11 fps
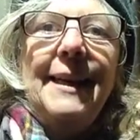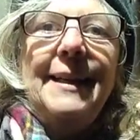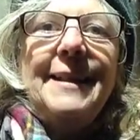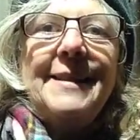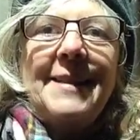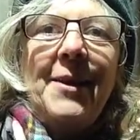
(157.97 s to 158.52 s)

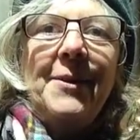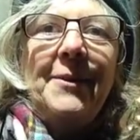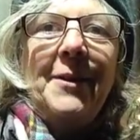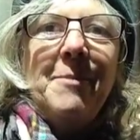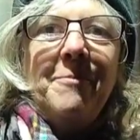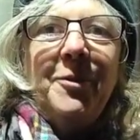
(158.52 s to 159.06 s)
so
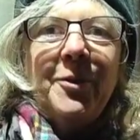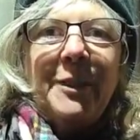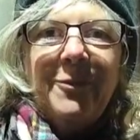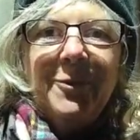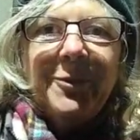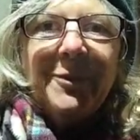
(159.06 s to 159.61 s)
I'm looking
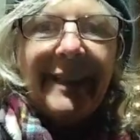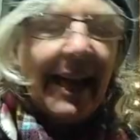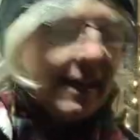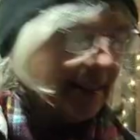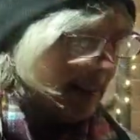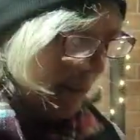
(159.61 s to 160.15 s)
forward to
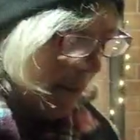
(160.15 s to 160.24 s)
that.